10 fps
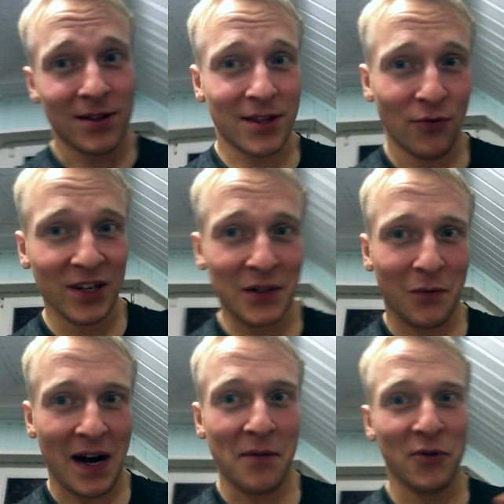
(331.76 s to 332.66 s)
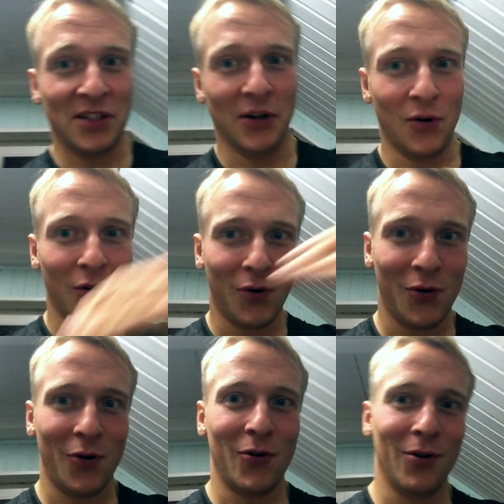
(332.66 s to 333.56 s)
reason why it was the
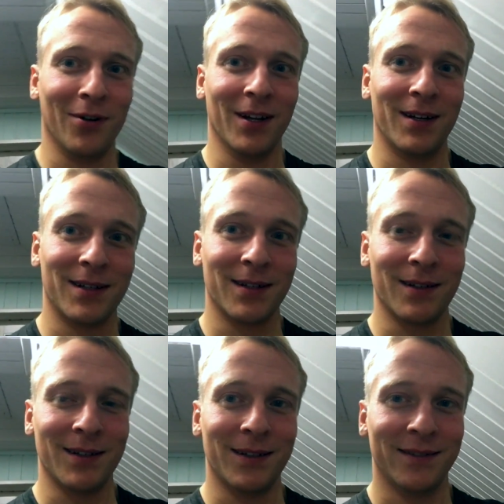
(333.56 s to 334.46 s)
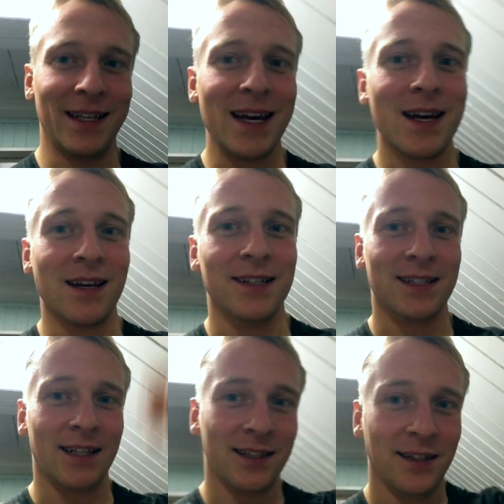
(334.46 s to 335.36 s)
whole day is
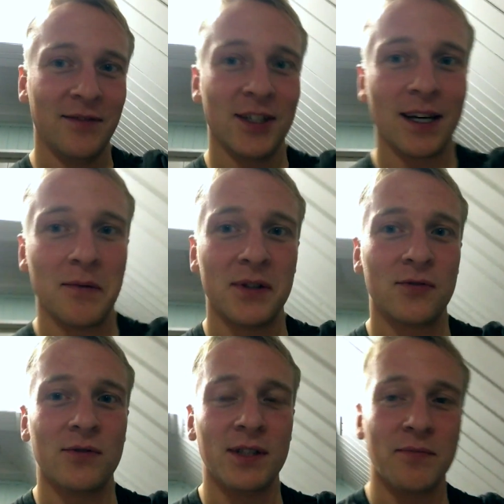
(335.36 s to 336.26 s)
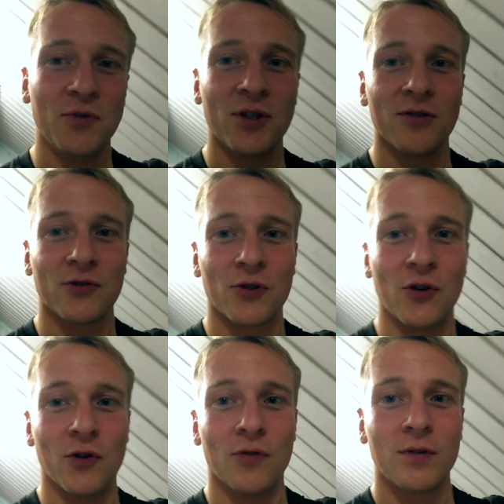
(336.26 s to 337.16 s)
that in the evening I went to this musical
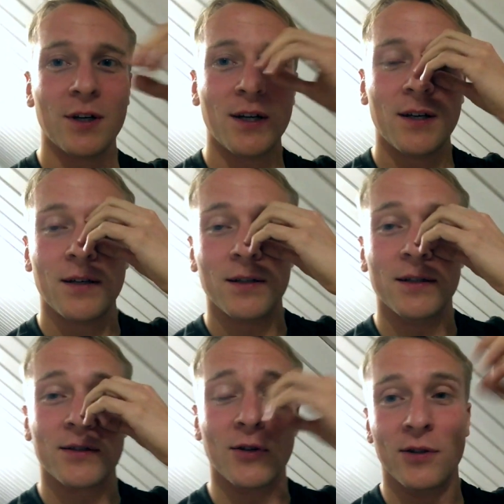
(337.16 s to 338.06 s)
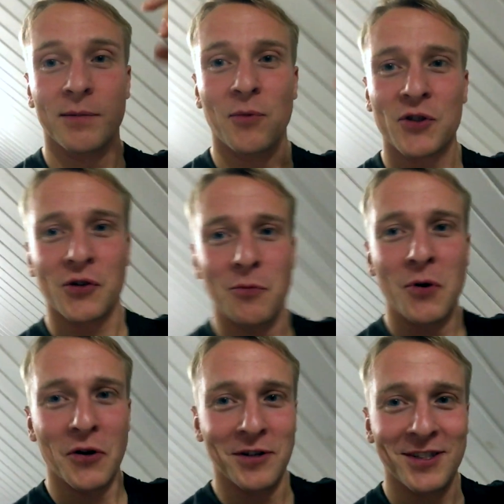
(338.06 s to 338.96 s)
show. It's called Moscow
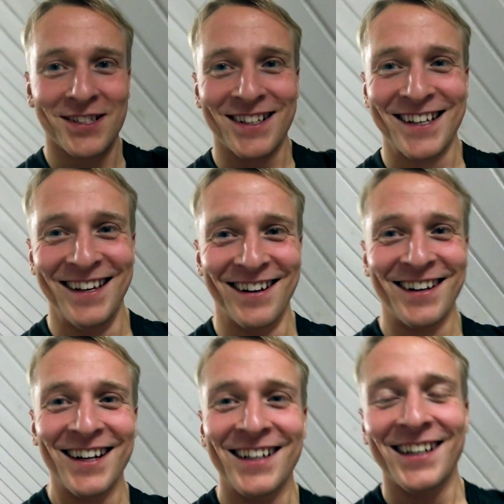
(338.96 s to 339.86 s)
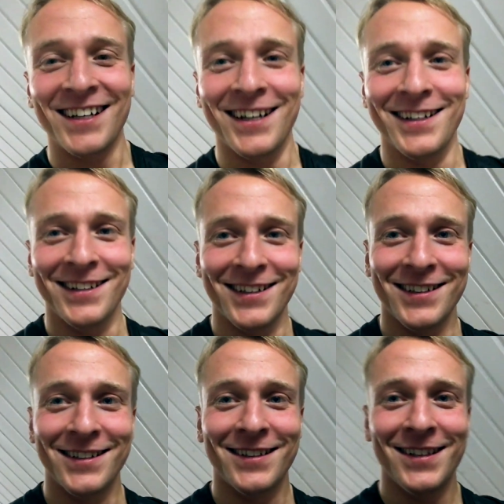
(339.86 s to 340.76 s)
Boys here, and
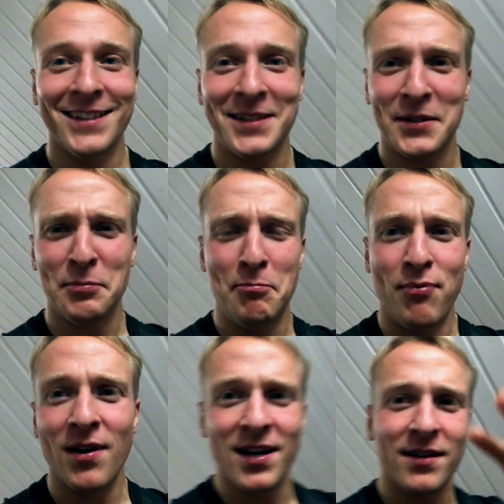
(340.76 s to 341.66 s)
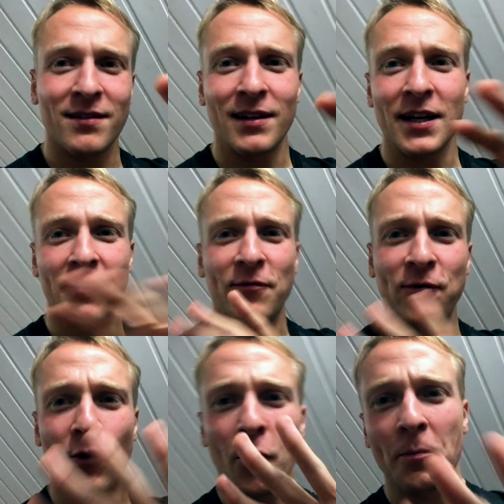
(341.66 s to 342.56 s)
it's brilliant. Like
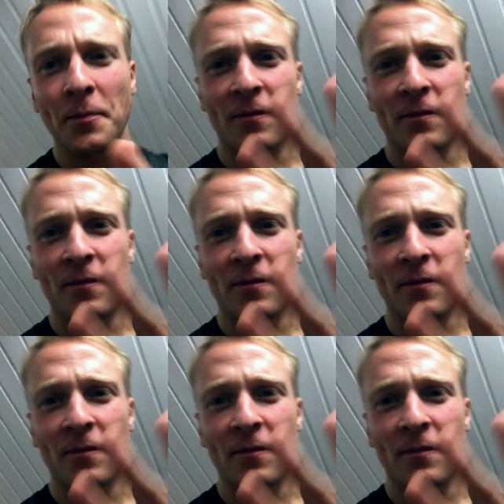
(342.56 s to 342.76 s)
four